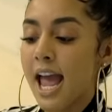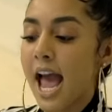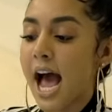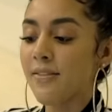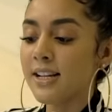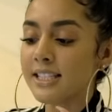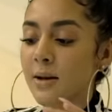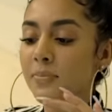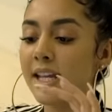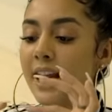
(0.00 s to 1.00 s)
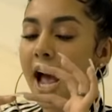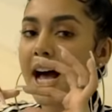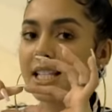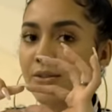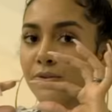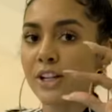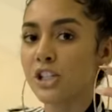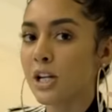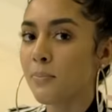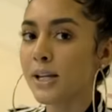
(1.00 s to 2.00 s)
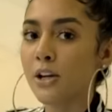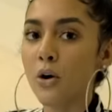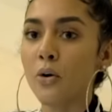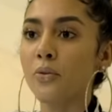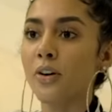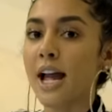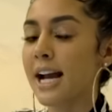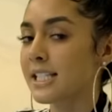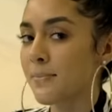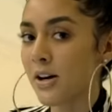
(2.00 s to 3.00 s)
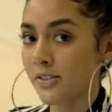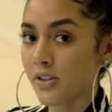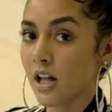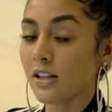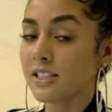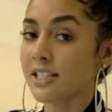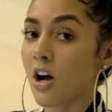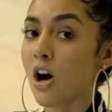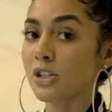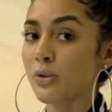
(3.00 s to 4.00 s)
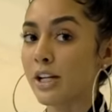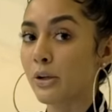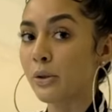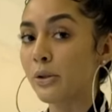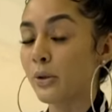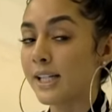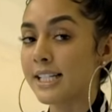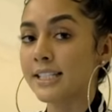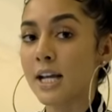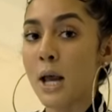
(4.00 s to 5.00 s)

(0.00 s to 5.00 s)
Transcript: Having something as free shipping over X amount of dollars has also increased